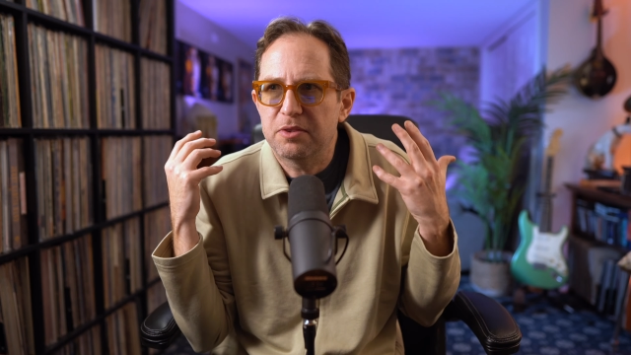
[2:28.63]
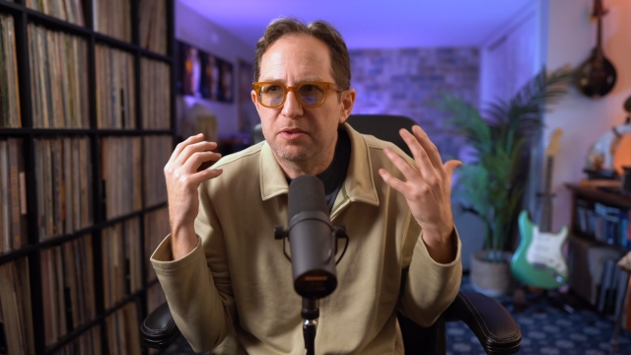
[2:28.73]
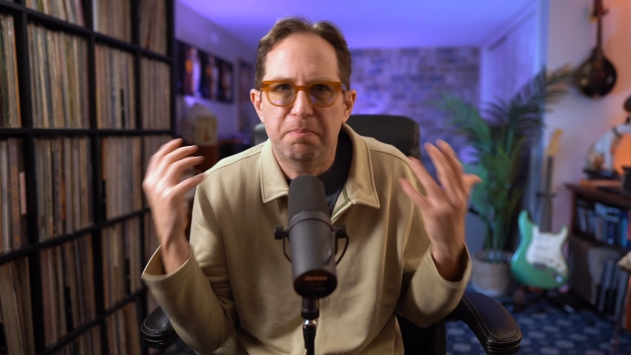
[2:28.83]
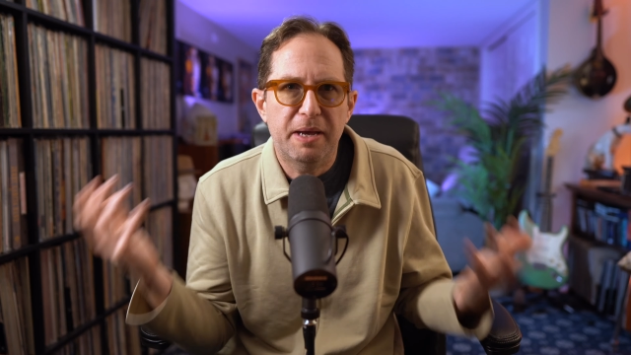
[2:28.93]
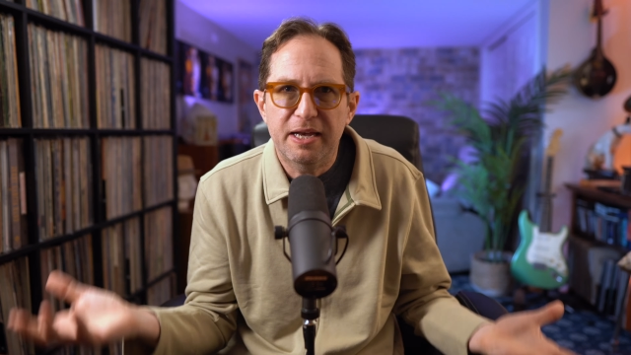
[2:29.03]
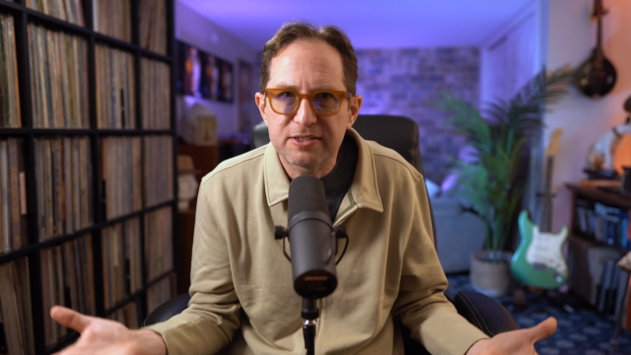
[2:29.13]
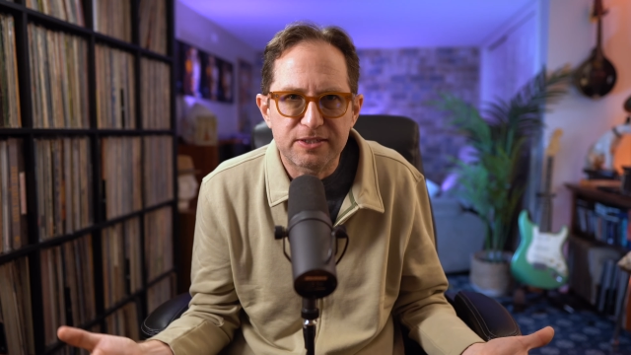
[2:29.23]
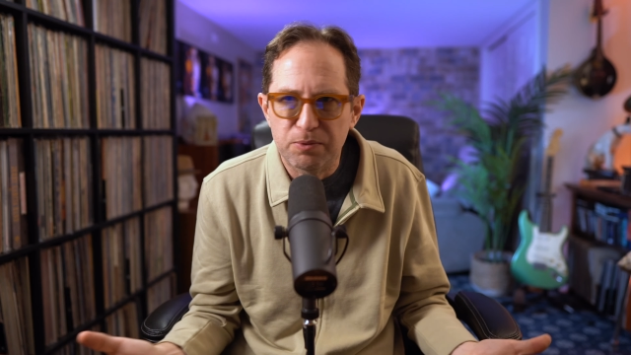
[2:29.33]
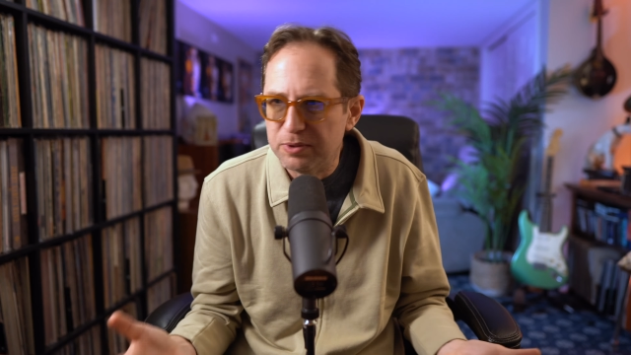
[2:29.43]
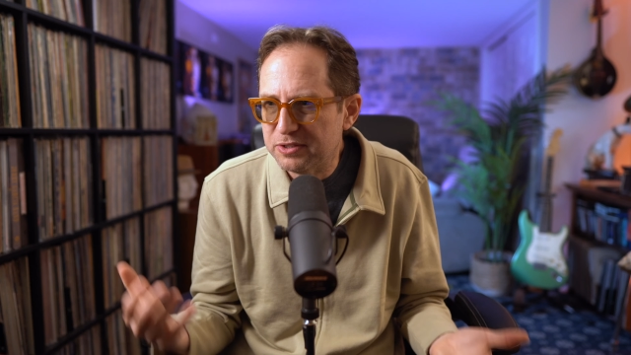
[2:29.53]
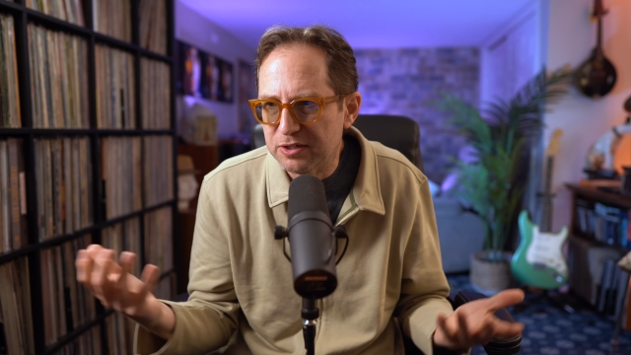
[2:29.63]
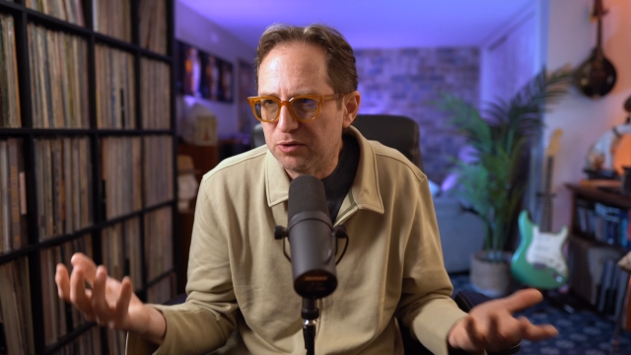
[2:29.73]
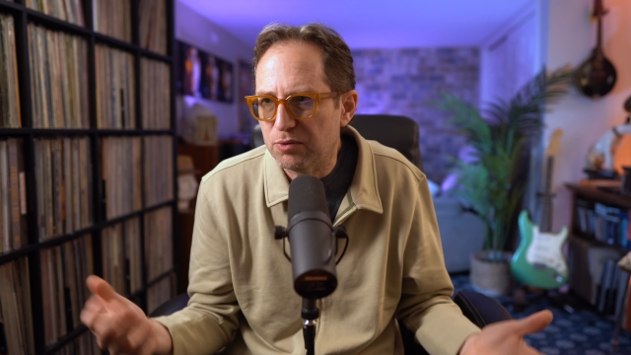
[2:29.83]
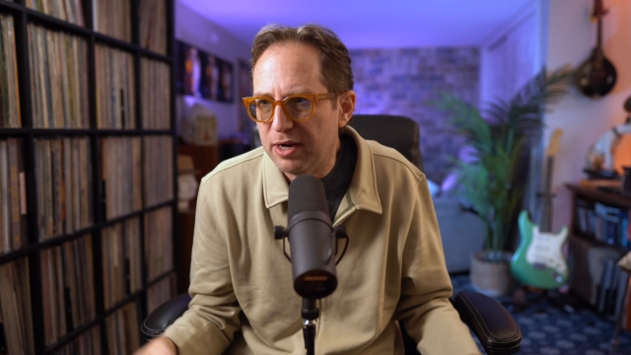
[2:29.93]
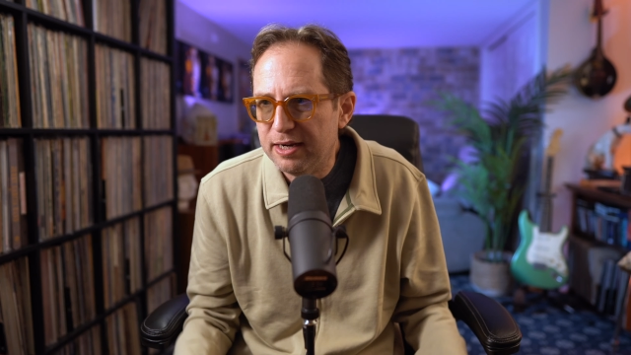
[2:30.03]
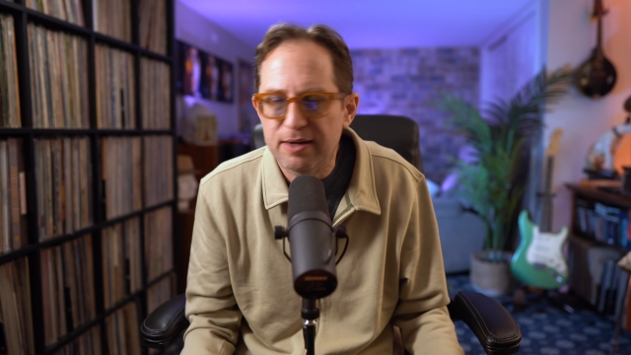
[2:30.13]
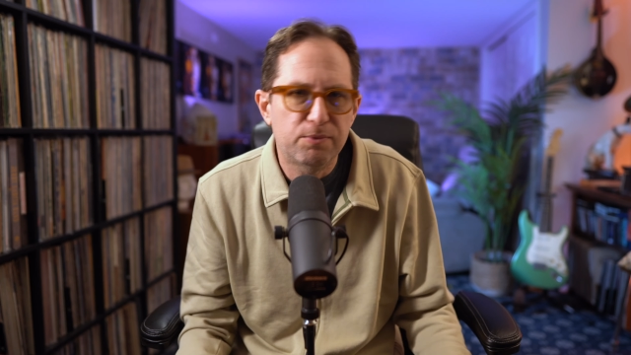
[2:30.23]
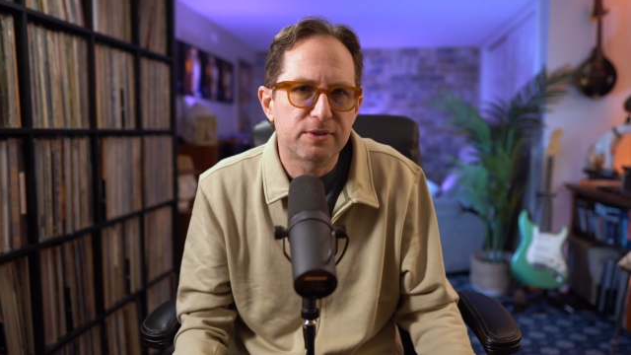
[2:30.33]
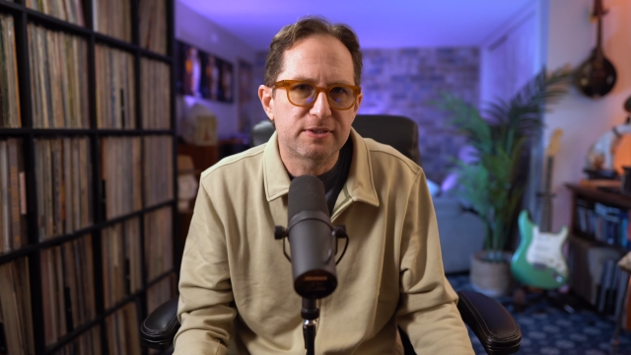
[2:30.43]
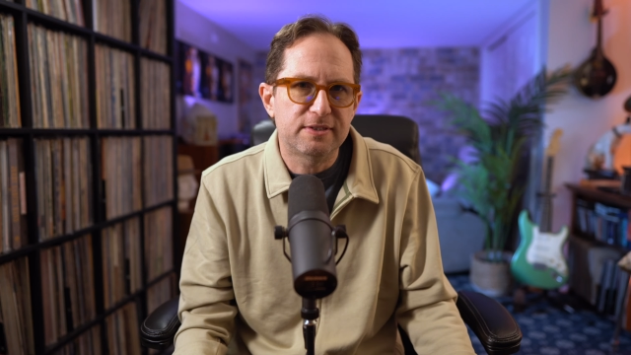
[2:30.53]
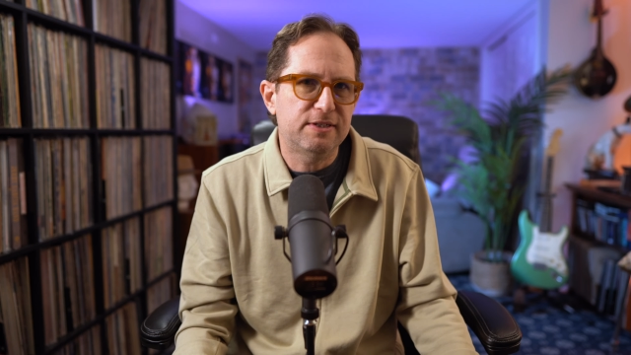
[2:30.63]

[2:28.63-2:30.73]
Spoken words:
the best. I wasn't great. I was,